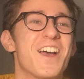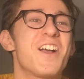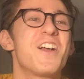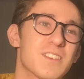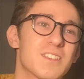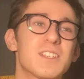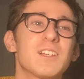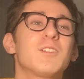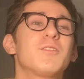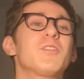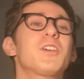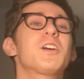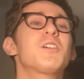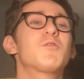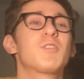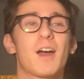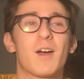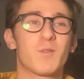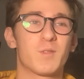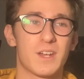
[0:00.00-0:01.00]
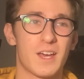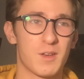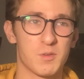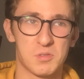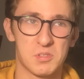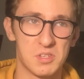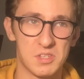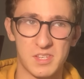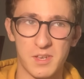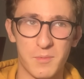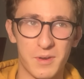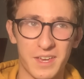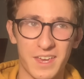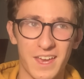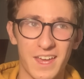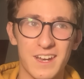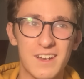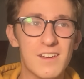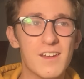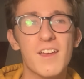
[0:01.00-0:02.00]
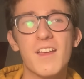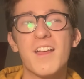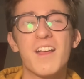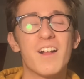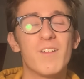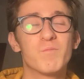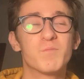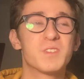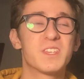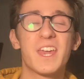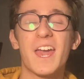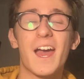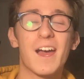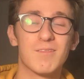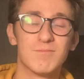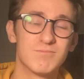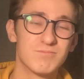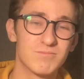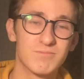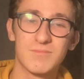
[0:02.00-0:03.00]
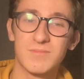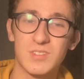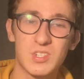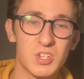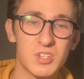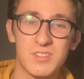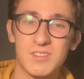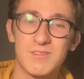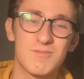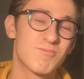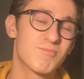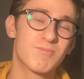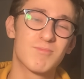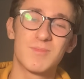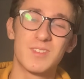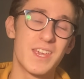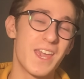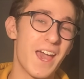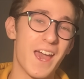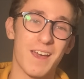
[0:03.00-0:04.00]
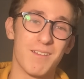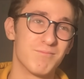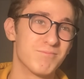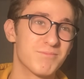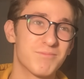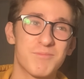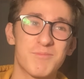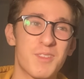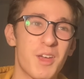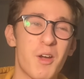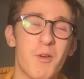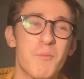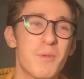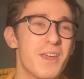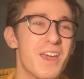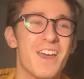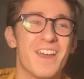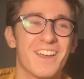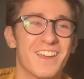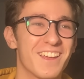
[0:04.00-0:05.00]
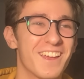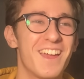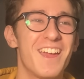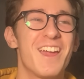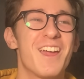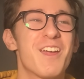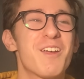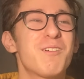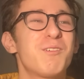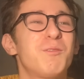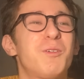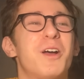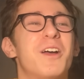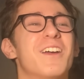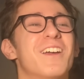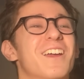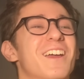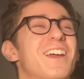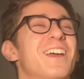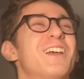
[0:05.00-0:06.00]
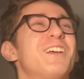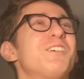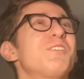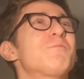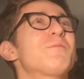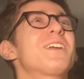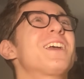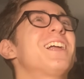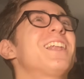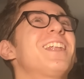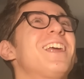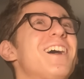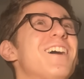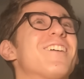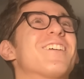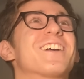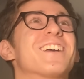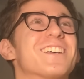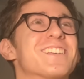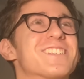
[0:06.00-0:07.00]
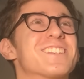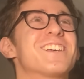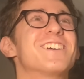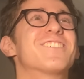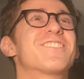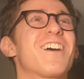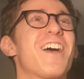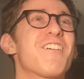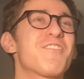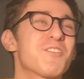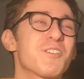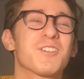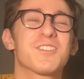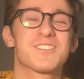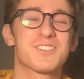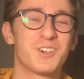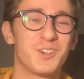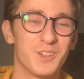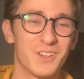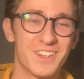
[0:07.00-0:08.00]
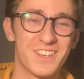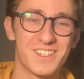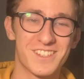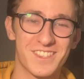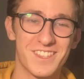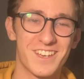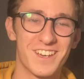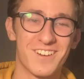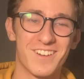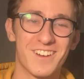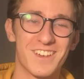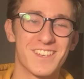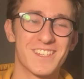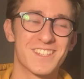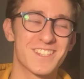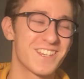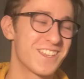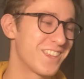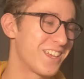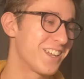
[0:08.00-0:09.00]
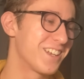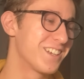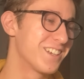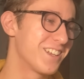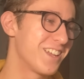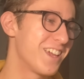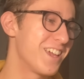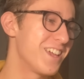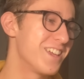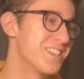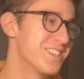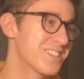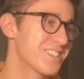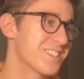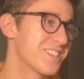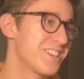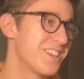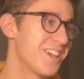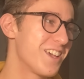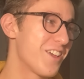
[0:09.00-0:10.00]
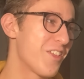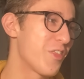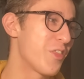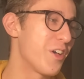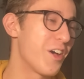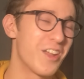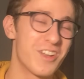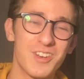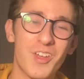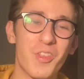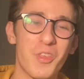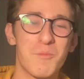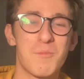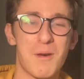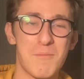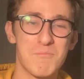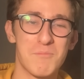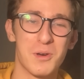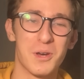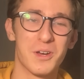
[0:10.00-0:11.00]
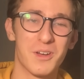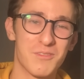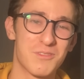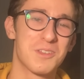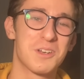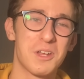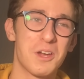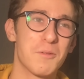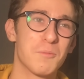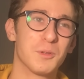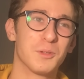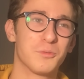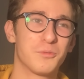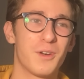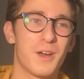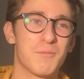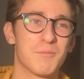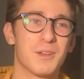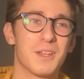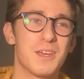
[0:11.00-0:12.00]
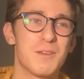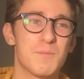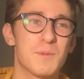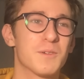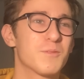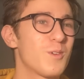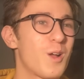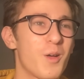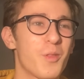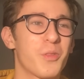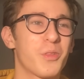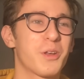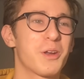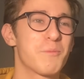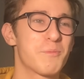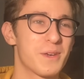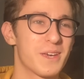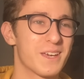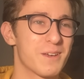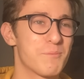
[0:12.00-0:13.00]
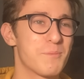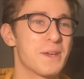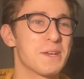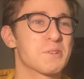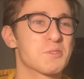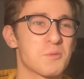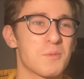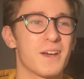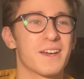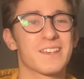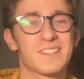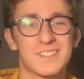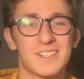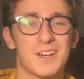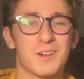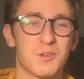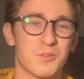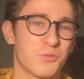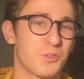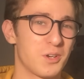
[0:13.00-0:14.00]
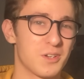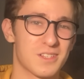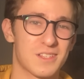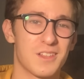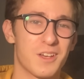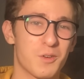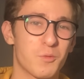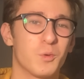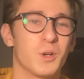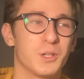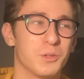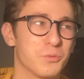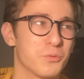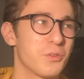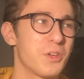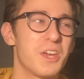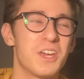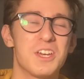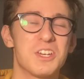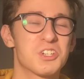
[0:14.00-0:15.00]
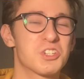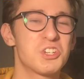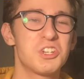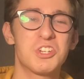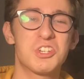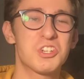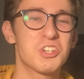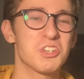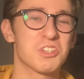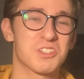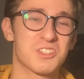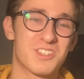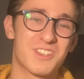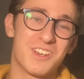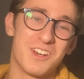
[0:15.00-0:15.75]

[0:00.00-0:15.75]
Sylvia roundhouses him again. Yeah, just, yeah, that would be, it would be hilarious if everyone's got all these theories and then it is another member of the noble family, but rather than it being a big dramatic sacrifice like Wilf, she just